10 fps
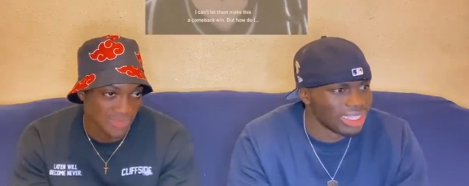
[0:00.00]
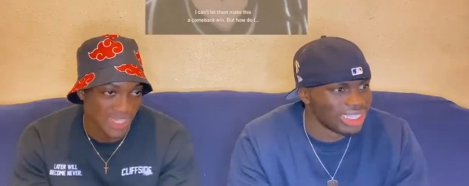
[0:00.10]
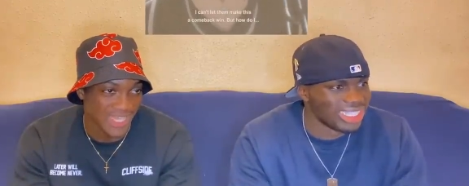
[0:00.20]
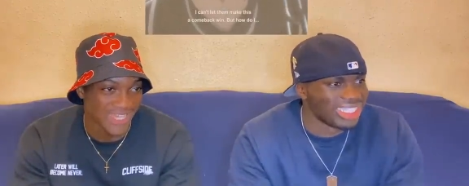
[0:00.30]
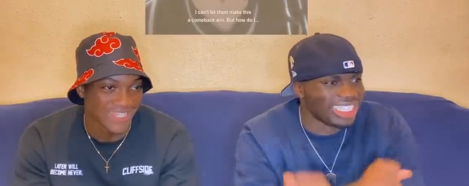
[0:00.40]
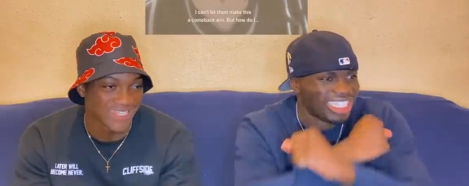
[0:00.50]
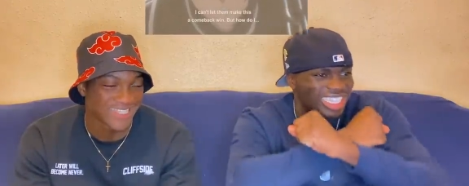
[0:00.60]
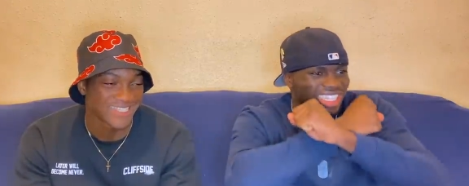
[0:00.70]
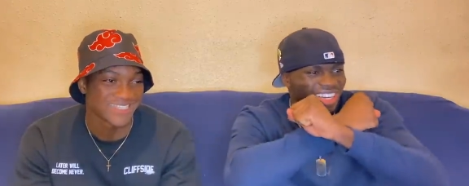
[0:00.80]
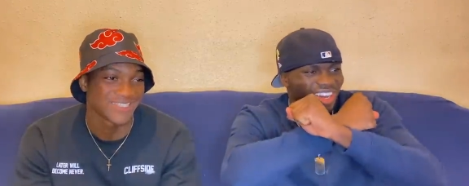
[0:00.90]
Speaker 1: Hey,
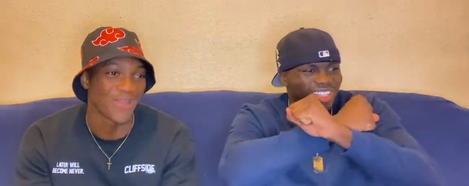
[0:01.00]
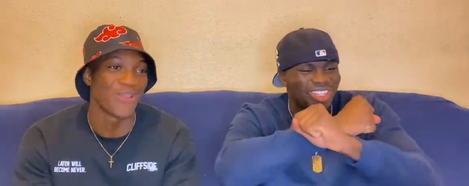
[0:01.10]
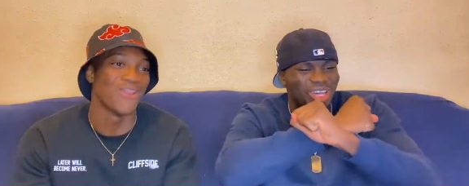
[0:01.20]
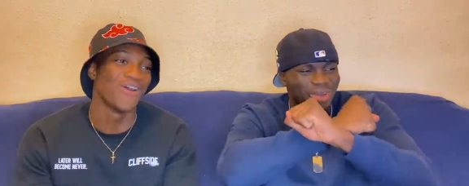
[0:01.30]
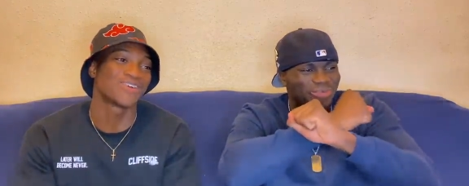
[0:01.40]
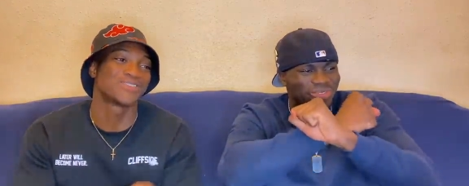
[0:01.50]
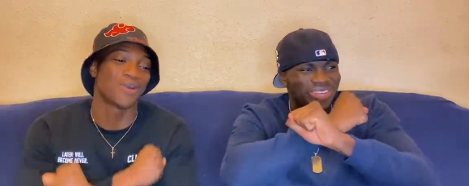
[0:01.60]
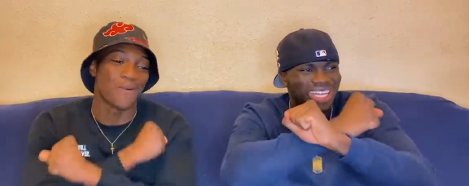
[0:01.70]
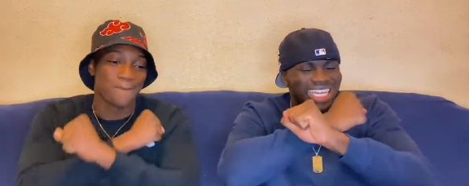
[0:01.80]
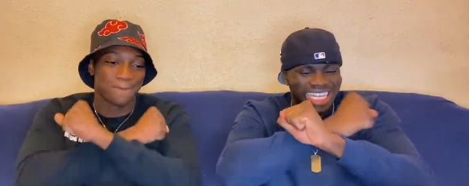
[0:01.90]
locked up. locked
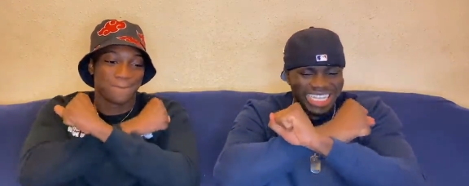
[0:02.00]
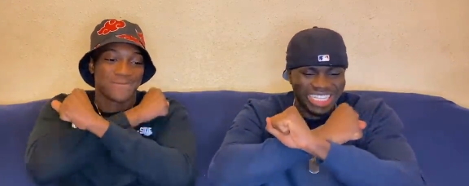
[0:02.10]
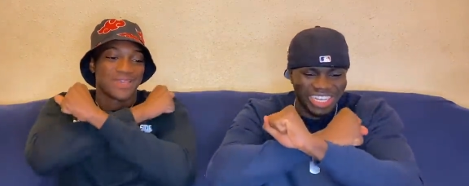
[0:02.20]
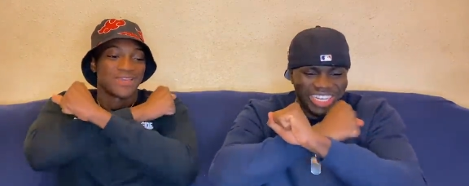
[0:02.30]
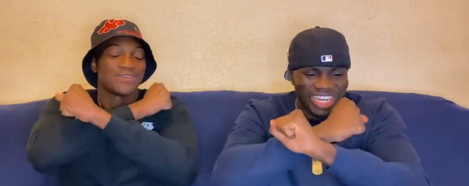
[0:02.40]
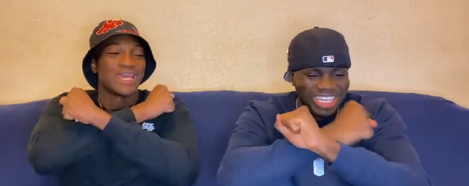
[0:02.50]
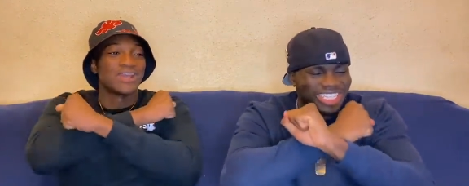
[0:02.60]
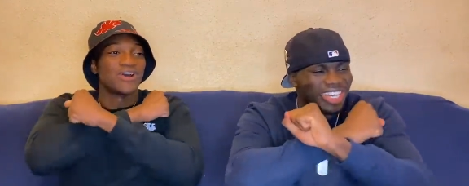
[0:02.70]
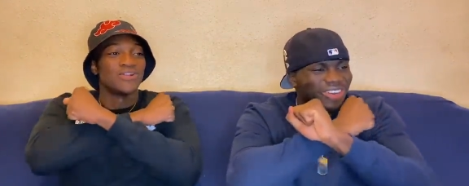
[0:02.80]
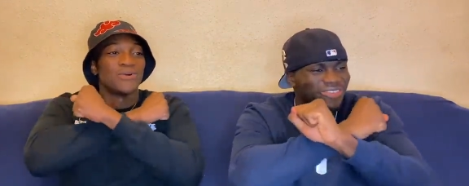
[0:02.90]
up. You're locked you ain't
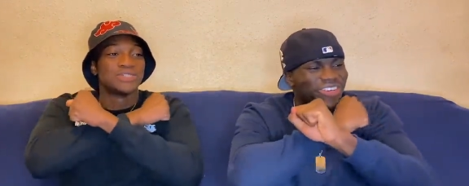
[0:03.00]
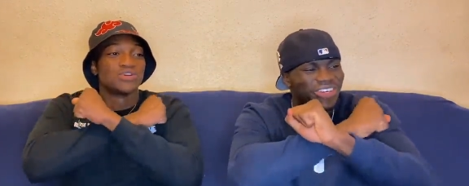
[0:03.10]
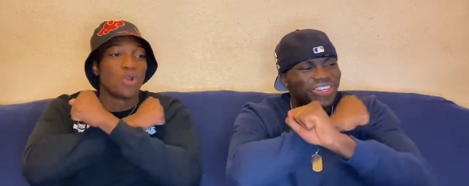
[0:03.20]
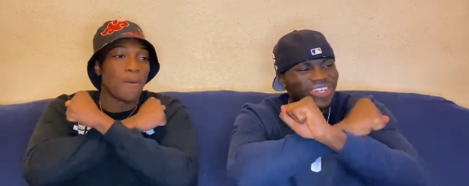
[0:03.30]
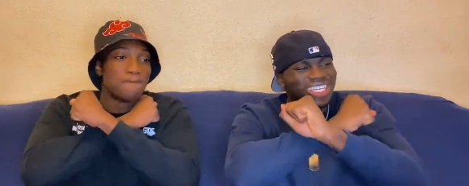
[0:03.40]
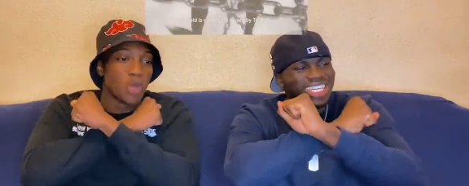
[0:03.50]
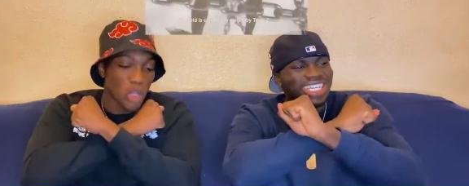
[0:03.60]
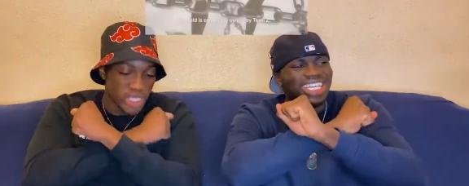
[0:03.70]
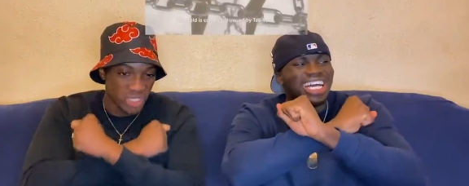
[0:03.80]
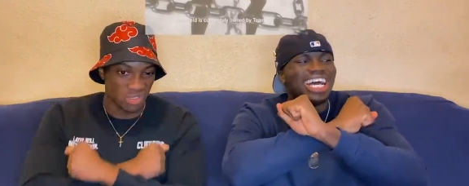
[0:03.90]
got nowhere to go,
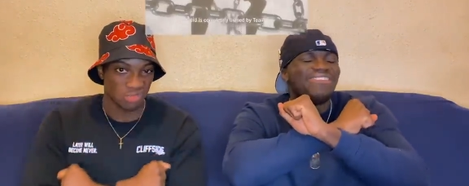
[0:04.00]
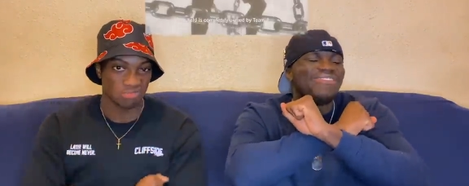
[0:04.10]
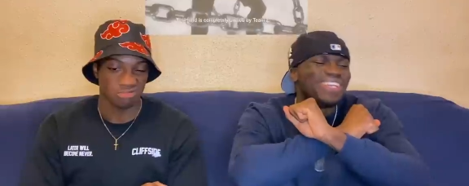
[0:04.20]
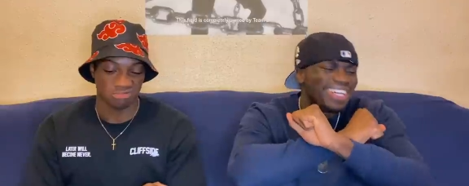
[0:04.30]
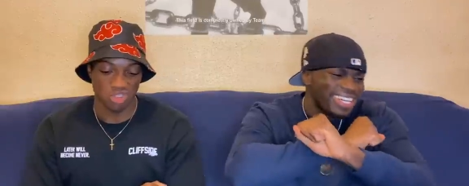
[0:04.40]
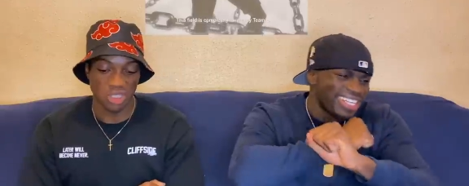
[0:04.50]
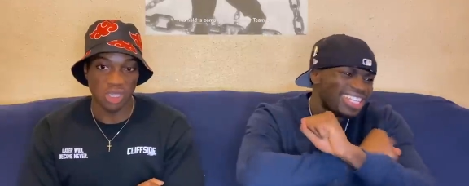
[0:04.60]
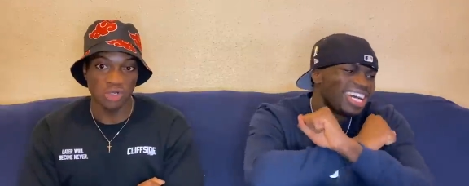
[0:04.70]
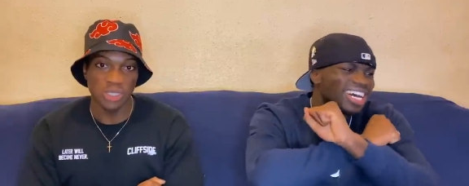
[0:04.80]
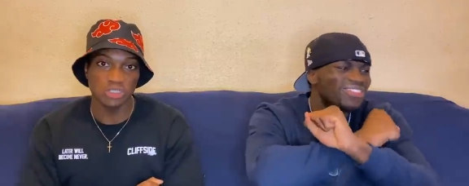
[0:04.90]
boy. I'm locked you ain't
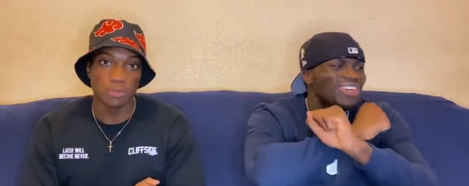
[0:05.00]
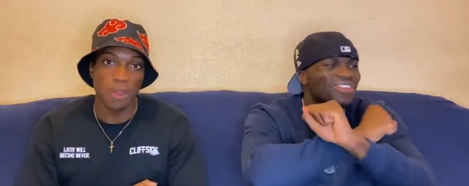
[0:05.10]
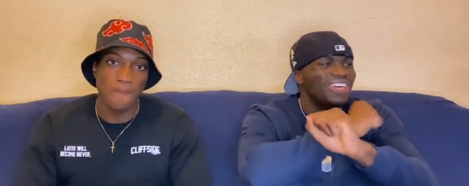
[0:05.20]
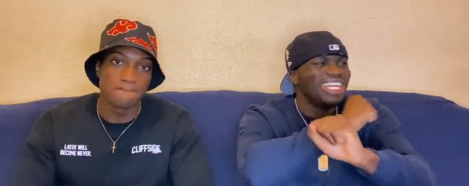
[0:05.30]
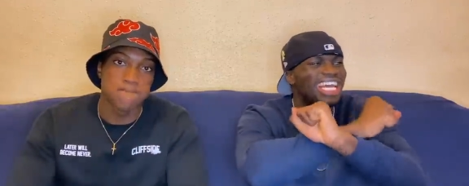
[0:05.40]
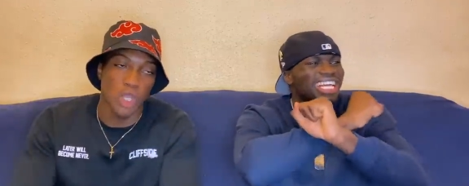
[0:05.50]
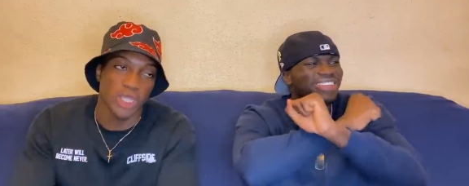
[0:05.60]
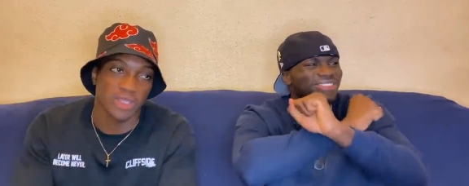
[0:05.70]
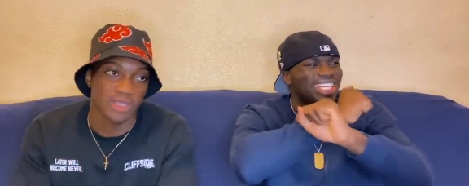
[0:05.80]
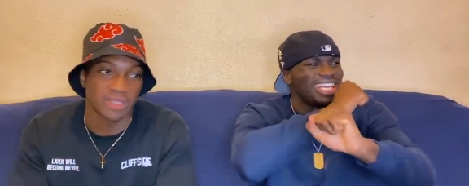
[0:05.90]
got nowhere to they go. won't
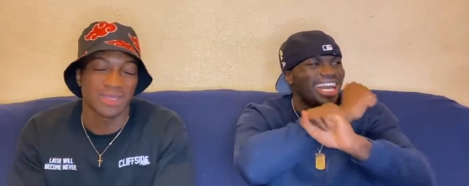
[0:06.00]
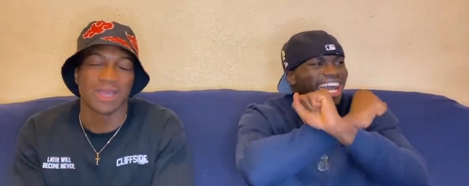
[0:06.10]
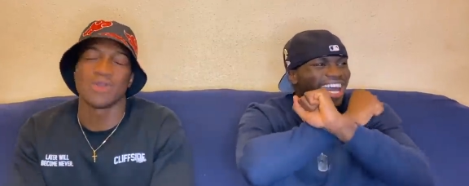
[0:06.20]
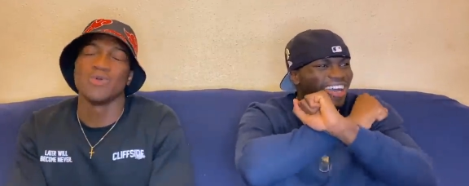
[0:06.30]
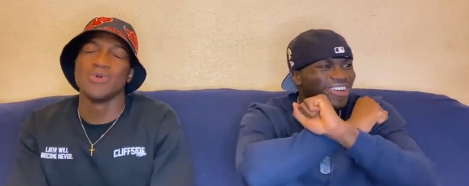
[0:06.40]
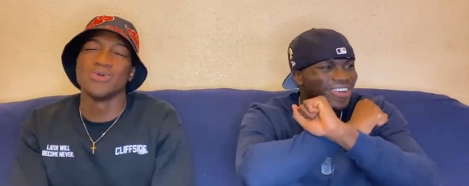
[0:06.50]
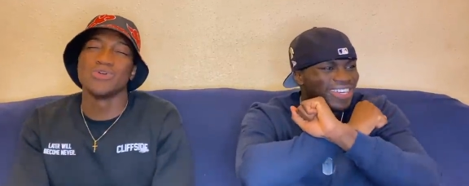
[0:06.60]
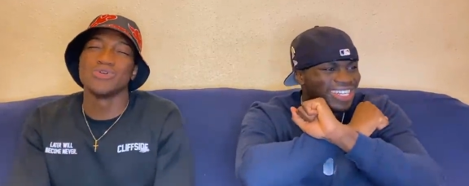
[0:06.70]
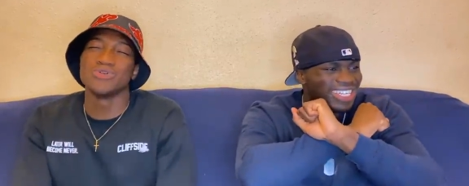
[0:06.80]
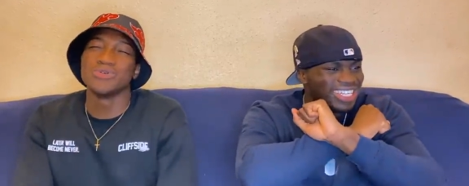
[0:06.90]
let me out.
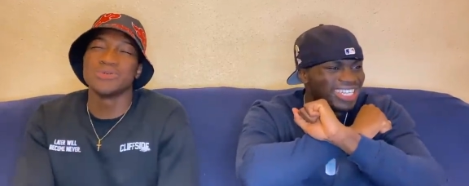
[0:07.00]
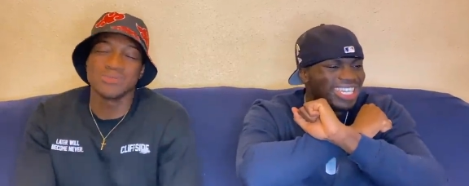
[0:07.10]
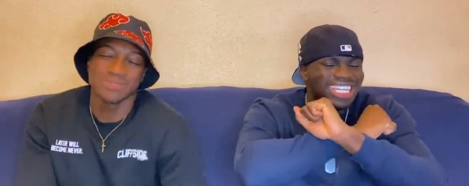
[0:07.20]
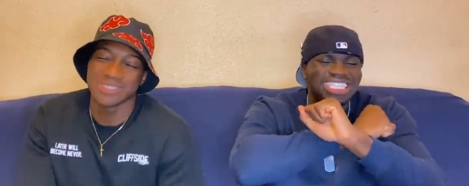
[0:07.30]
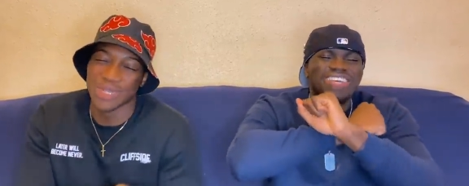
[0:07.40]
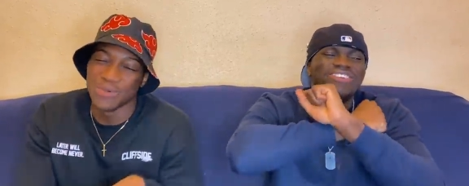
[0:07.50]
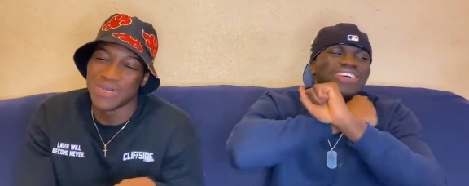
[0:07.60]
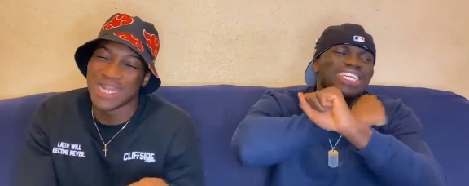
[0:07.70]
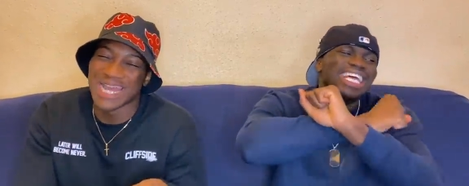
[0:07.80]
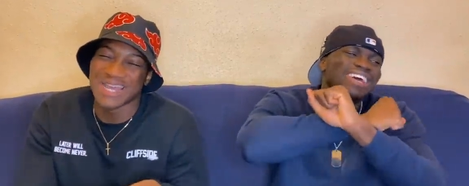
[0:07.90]
Ooh. They
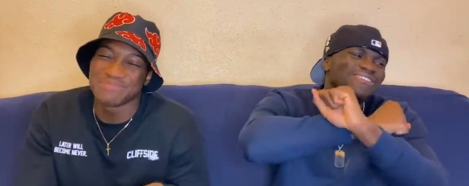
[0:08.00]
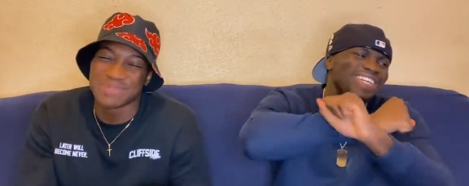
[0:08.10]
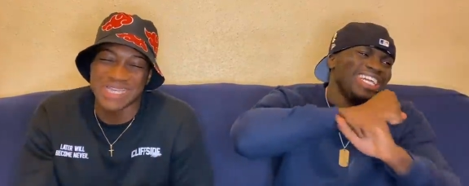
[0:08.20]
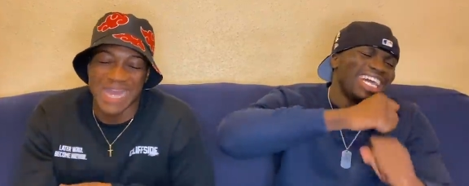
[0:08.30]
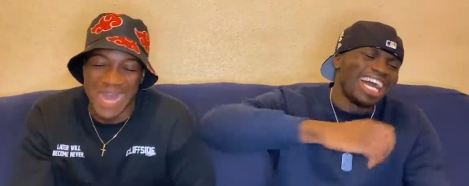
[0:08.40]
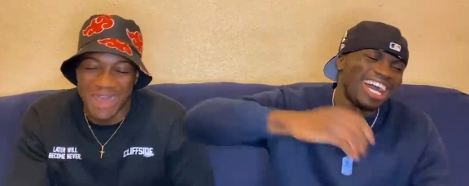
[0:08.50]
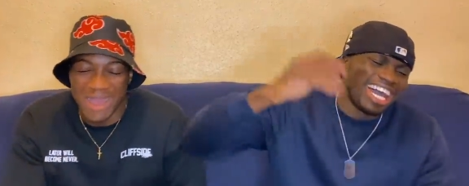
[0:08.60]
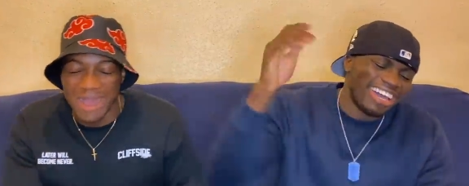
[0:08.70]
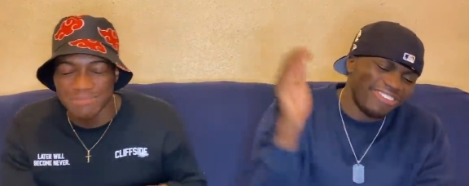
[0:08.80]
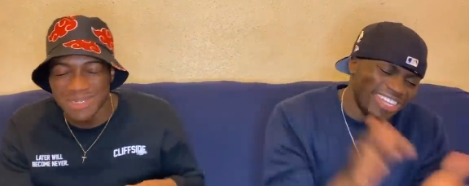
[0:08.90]
won't let me out.
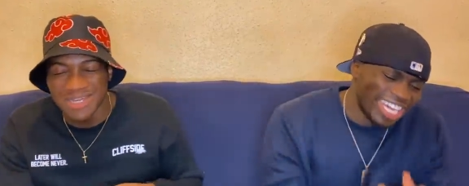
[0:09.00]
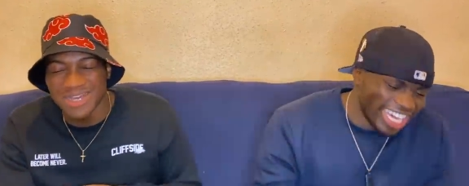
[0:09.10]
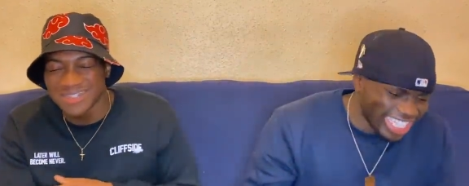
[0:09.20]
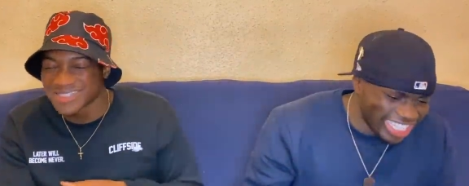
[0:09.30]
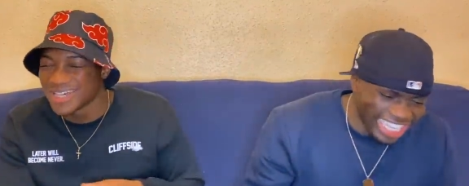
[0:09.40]
I'm locked